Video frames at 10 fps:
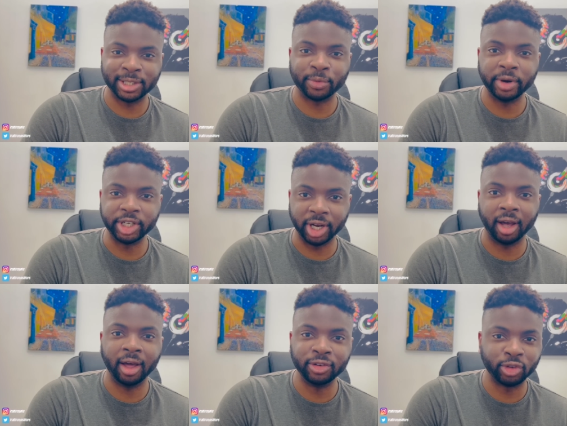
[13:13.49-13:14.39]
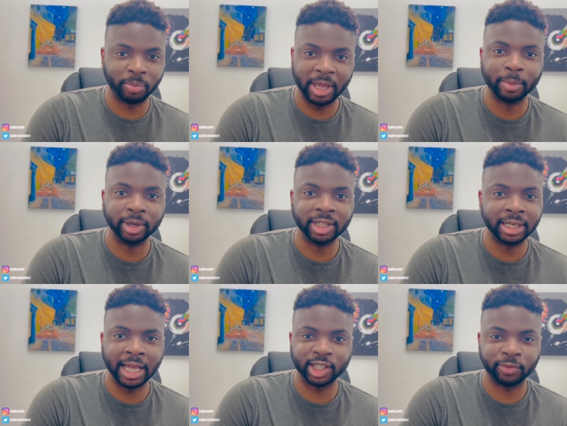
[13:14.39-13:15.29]
to reach 100 people in the
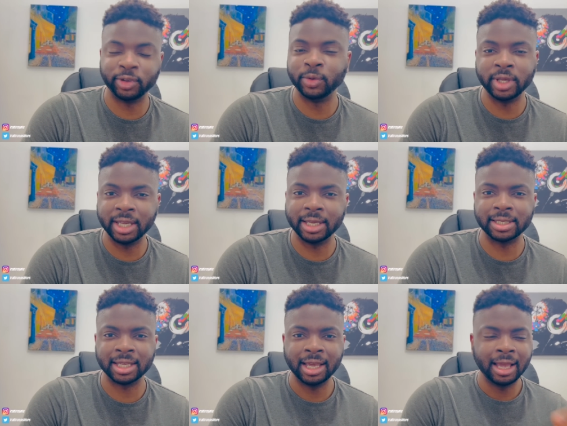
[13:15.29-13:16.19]
next few years.